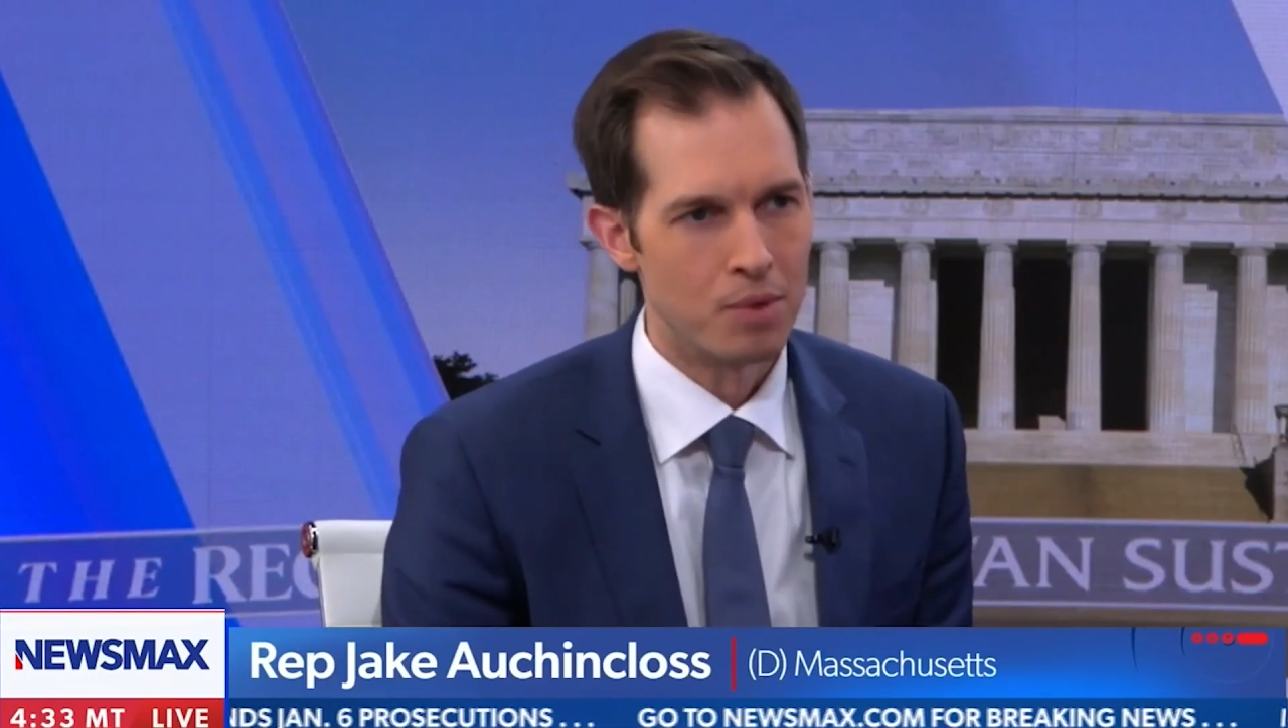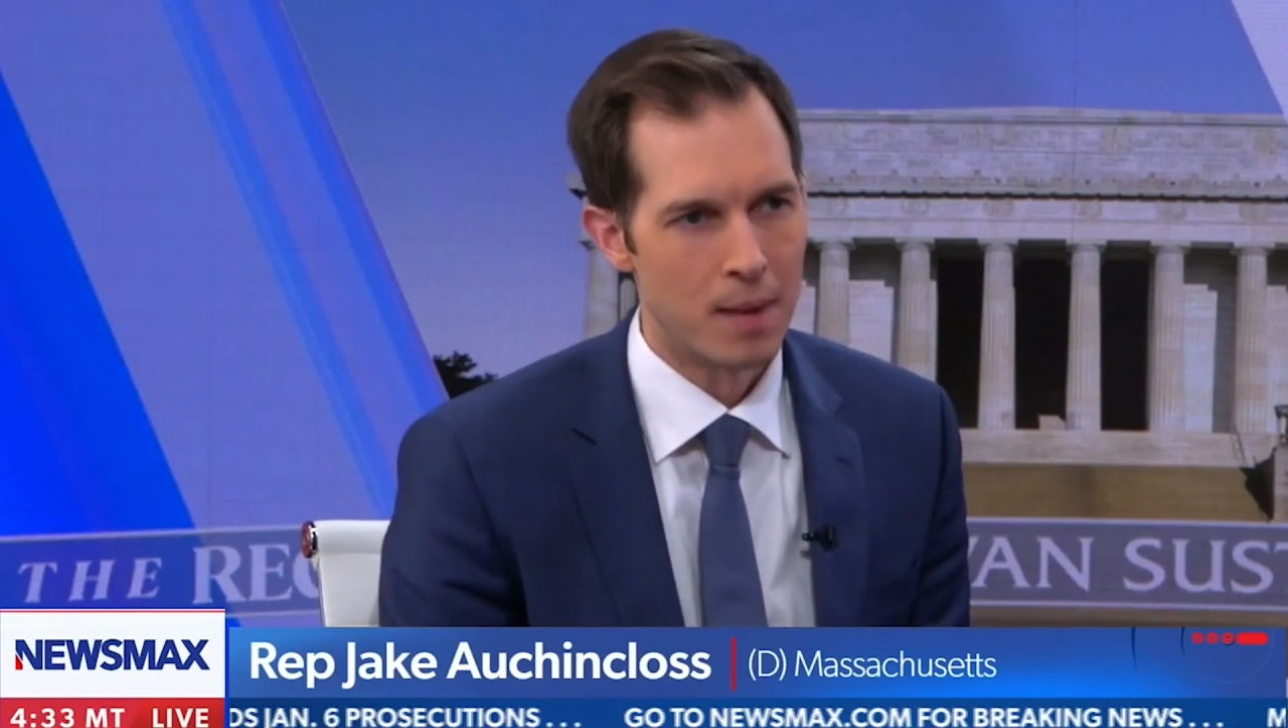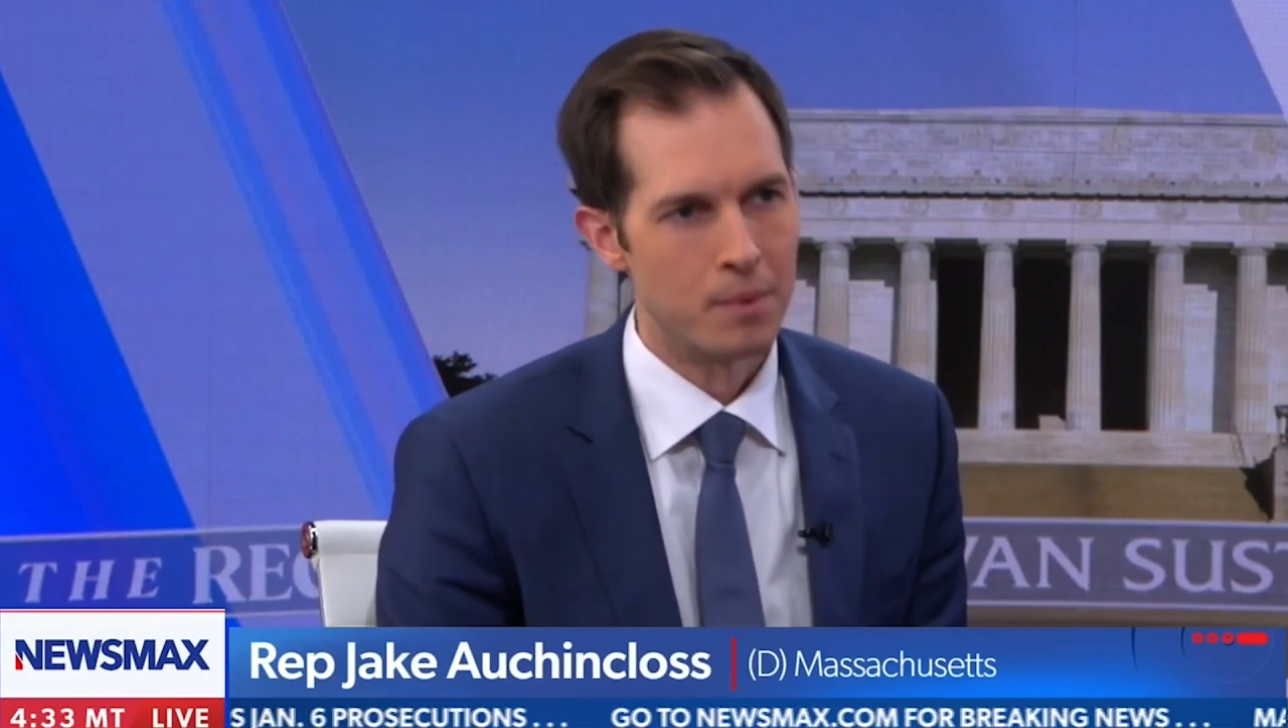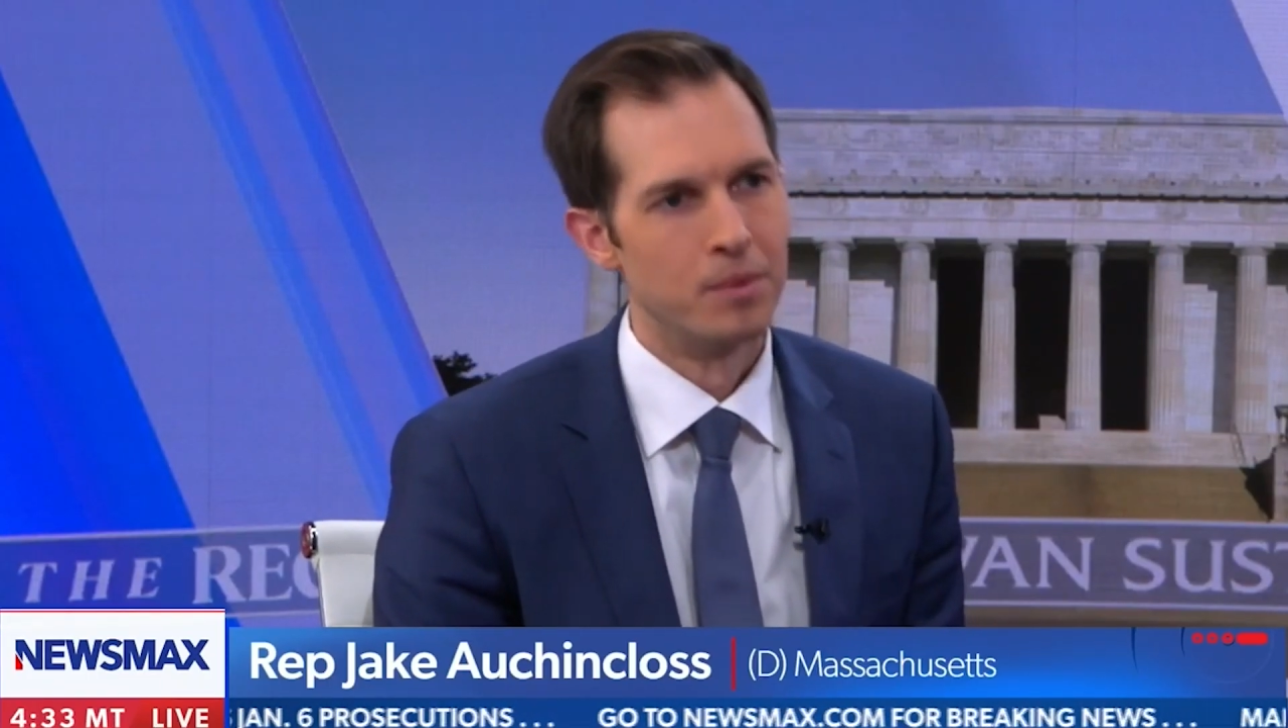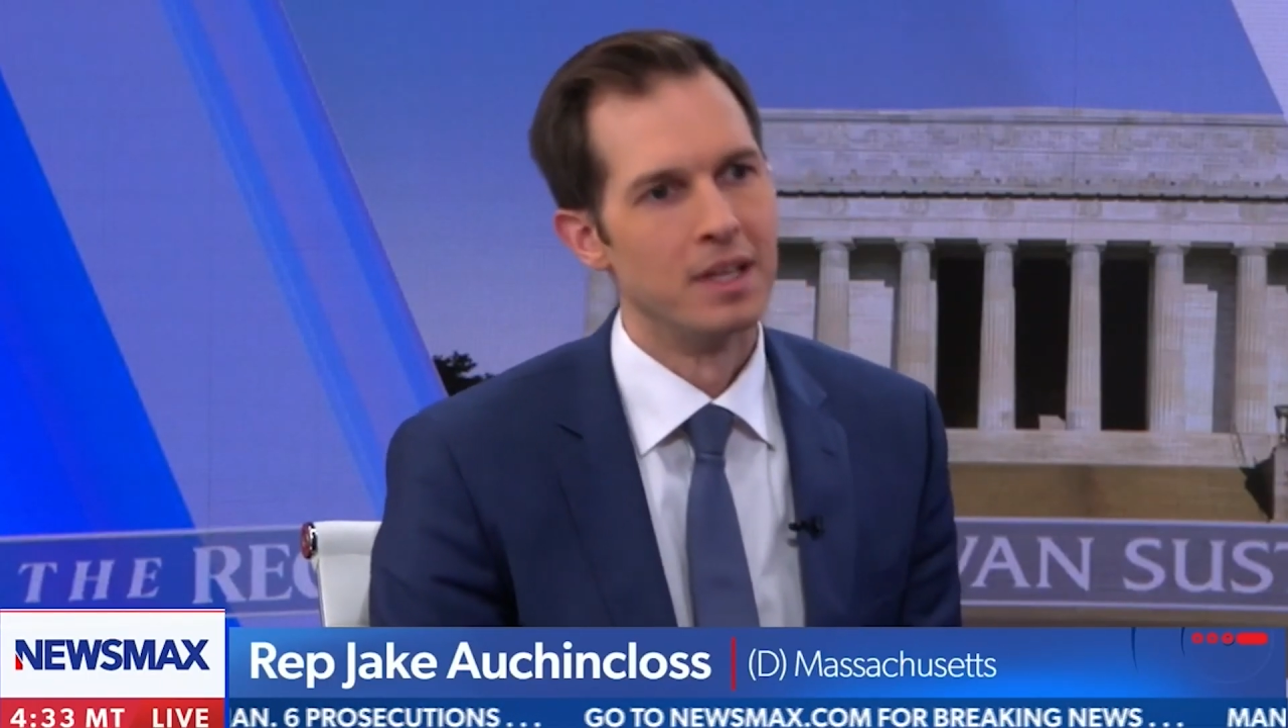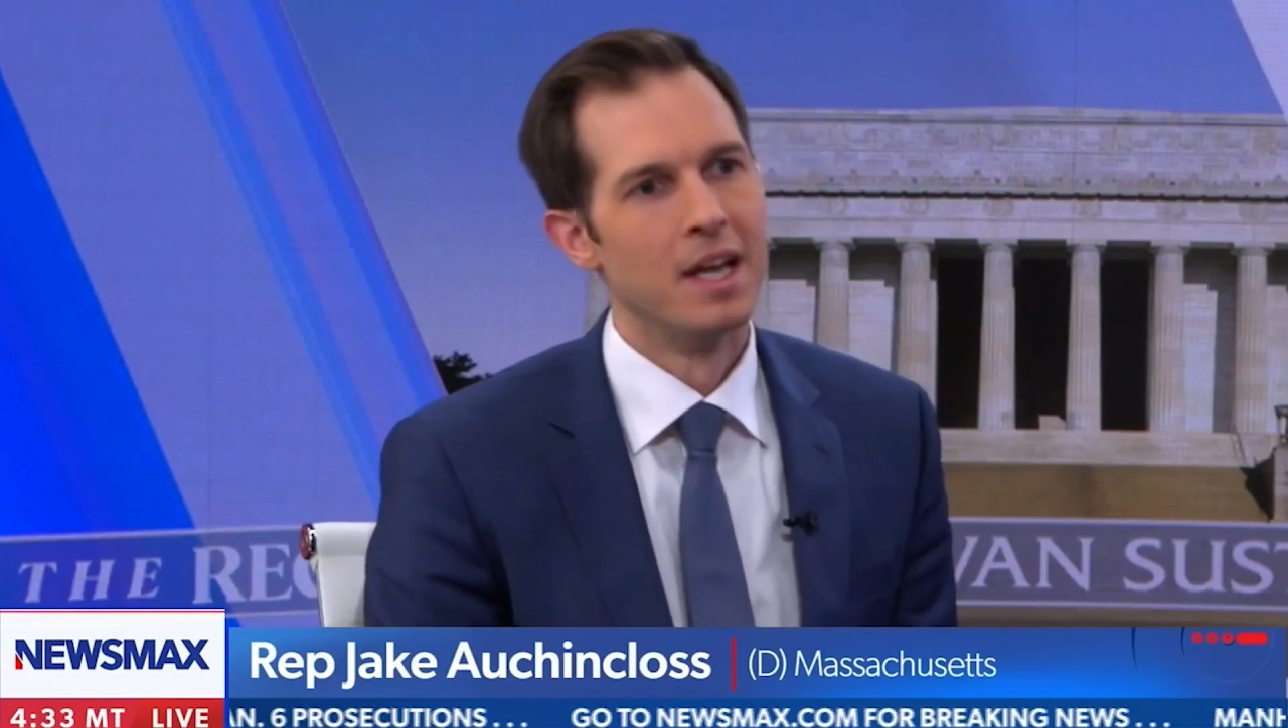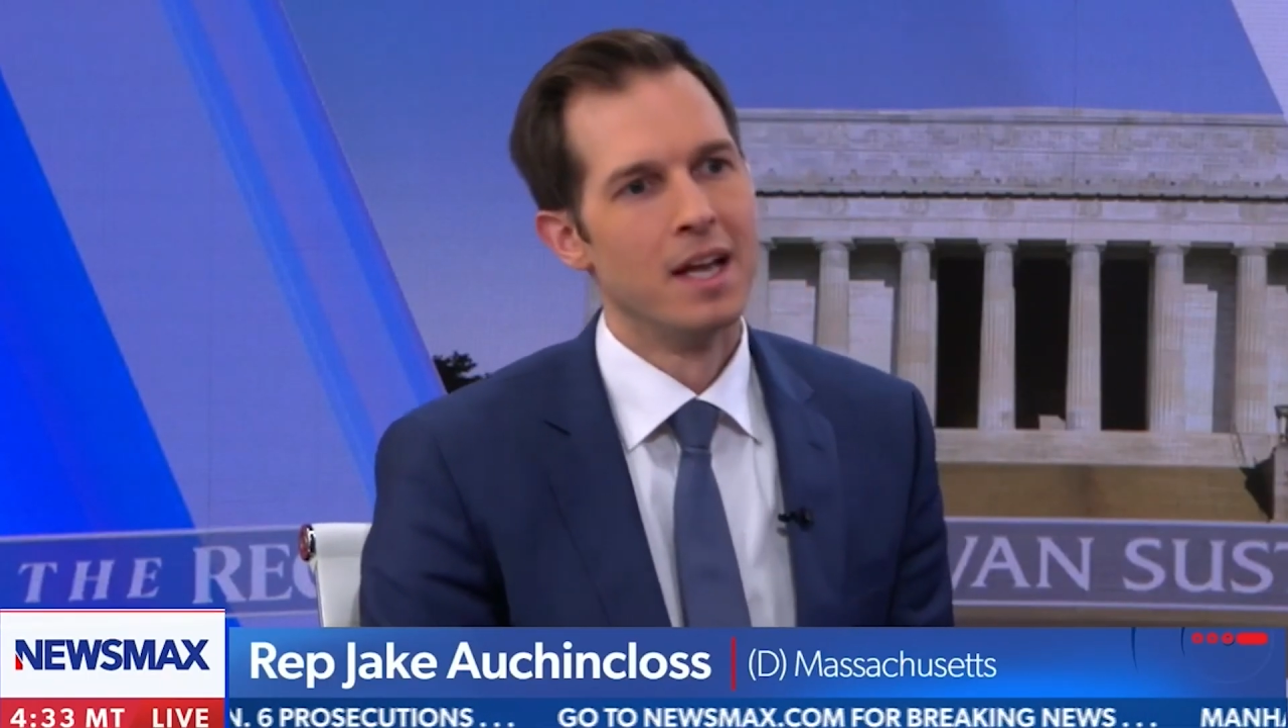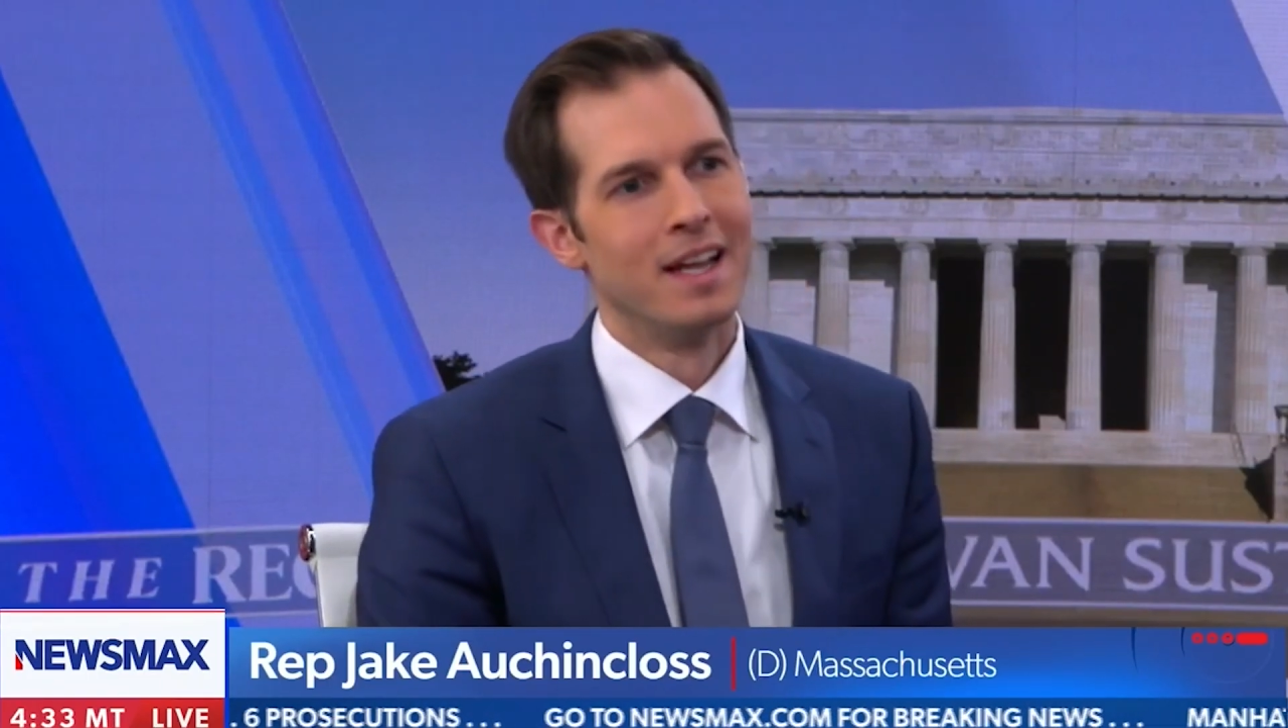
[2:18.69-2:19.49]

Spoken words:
probably.